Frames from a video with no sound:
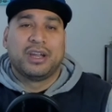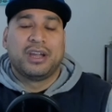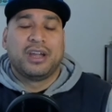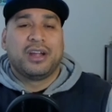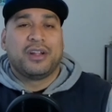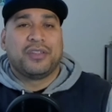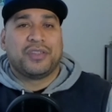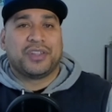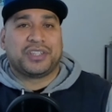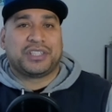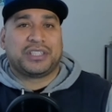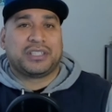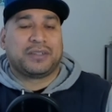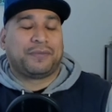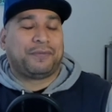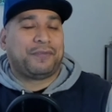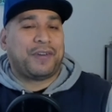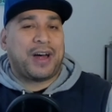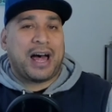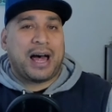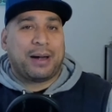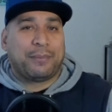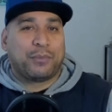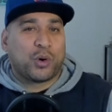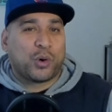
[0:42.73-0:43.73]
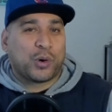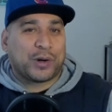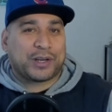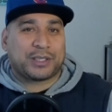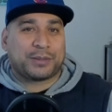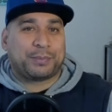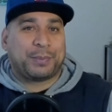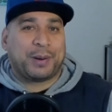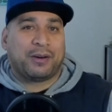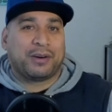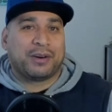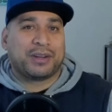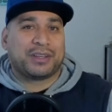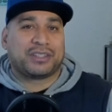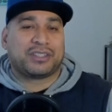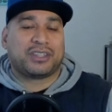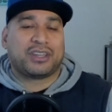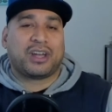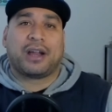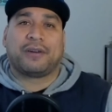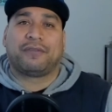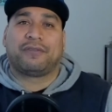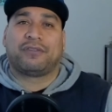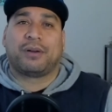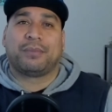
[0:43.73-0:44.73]
this is a far more experienced
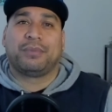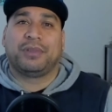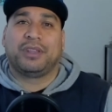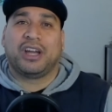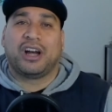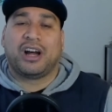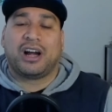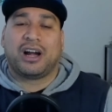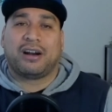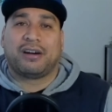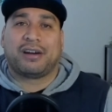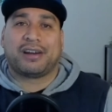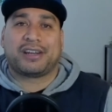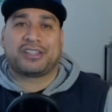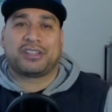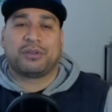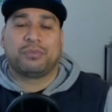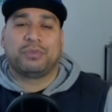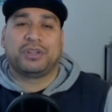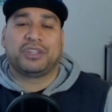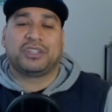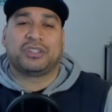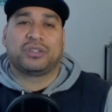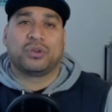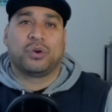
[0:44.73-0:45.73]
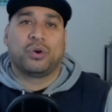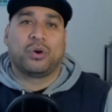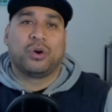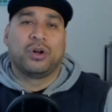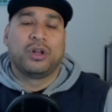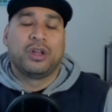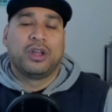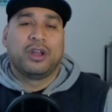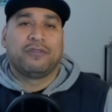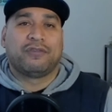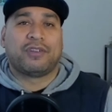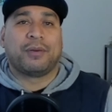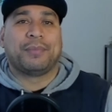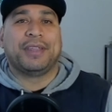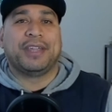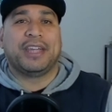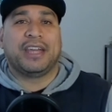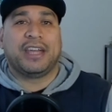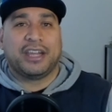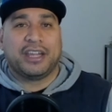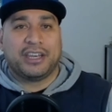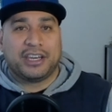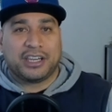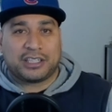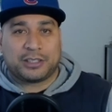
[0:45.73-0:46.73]
side from the Irish than we saw from the
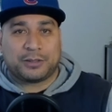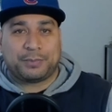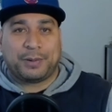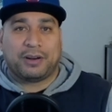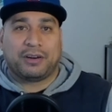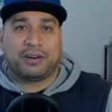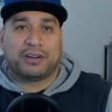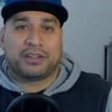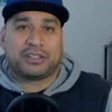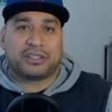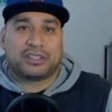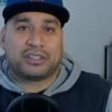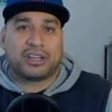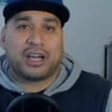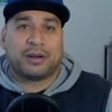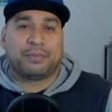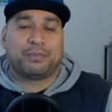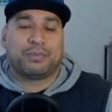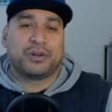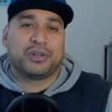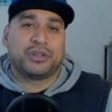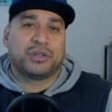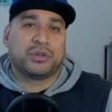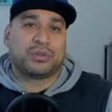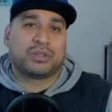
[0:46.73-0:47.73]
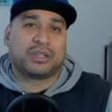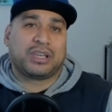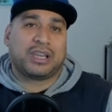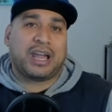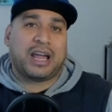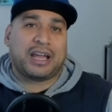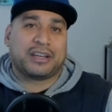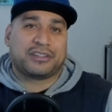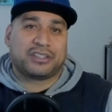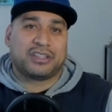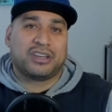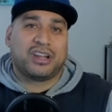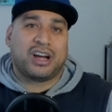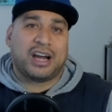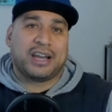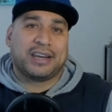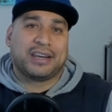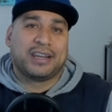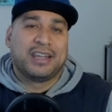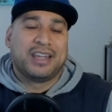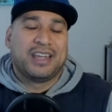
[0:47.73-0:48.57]
inexperienced side produced last night.